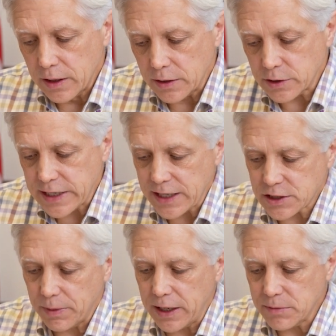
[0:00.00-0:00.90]
Under tax
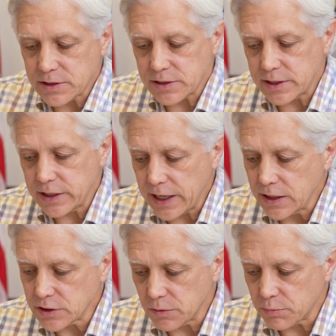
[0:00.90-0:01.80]
abatements, the City
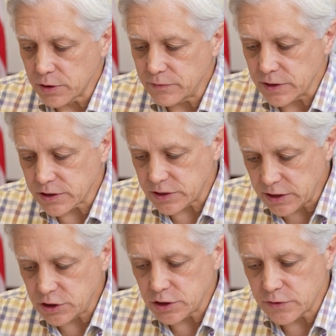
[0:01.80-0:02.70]
Council approved
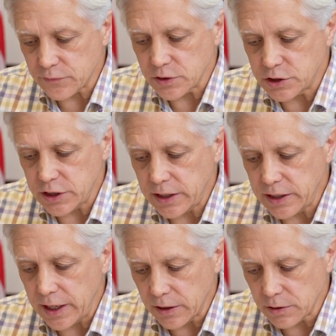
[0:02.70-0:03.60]
extensions for
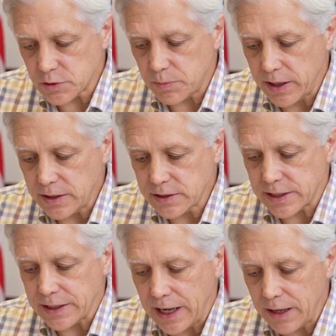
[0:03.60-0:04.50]
GE Aerospace
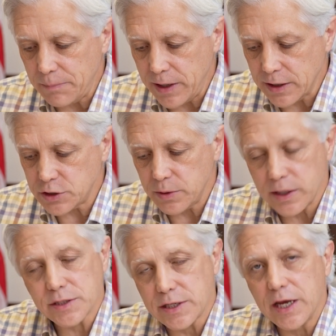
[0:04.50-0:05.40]
and IPEX
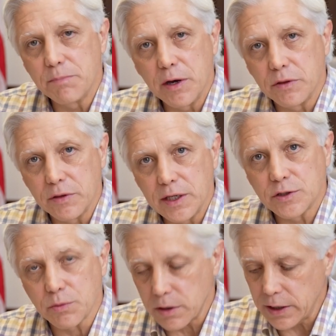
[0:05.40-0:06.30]
USA. Both of
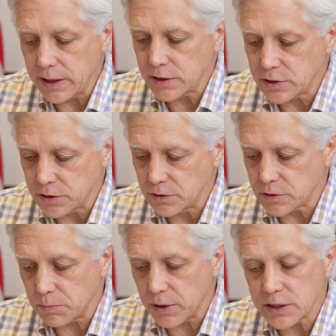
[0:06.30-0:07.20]
these are related to
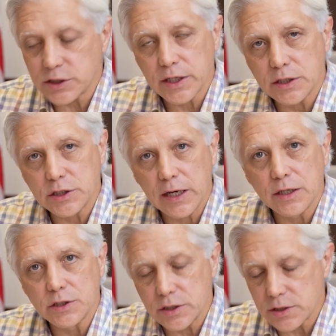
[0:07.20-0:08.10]
supply chain
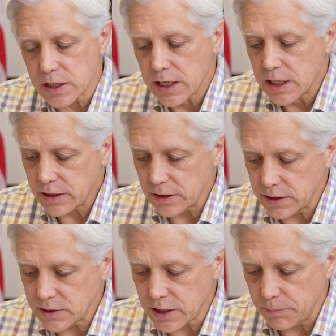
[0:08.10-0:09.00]
challenges that
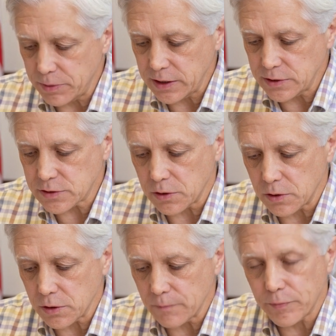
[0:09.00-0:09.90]
these companies
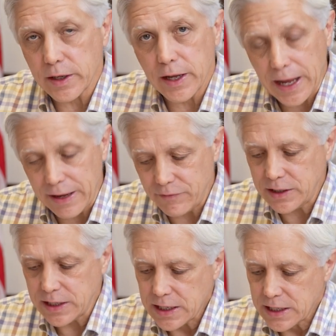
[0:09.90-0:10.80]
are
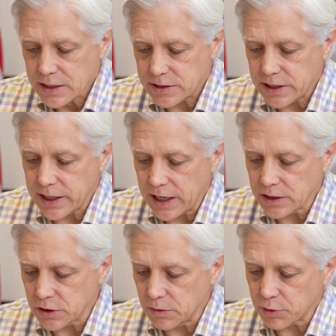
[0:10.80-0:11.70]
having. City
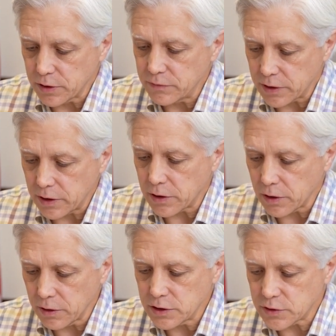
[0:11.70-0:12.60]
Council approved a
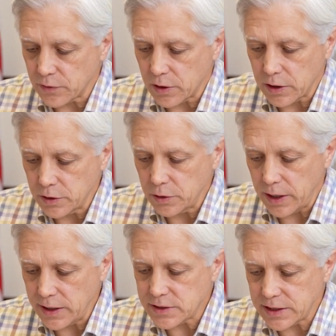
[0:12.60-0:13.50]
concurrence for our new
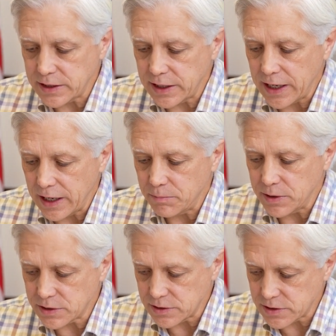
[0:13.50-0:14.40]
ACDI
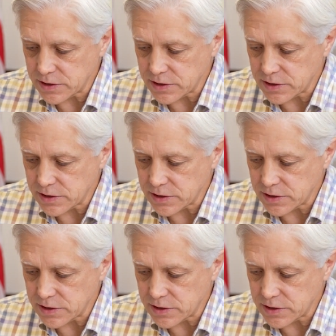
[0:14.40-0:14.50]
Business